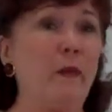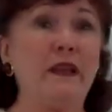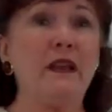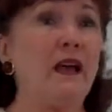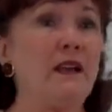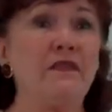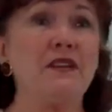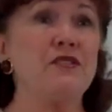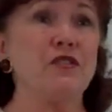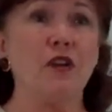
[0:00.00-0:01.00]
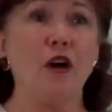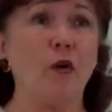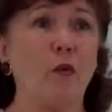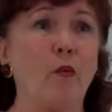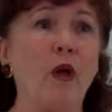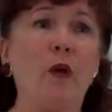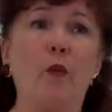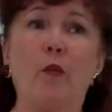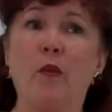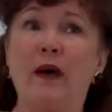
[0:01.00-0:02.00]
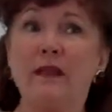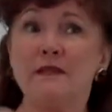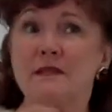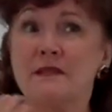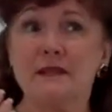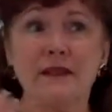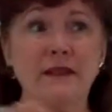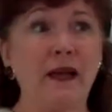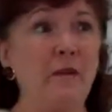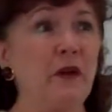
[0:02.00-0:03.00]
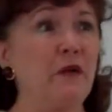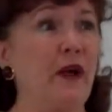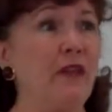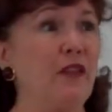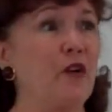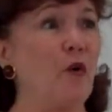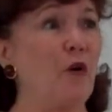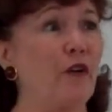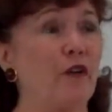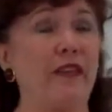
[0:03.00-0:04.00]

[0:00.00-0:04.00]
but none of us know what's coming around the corner,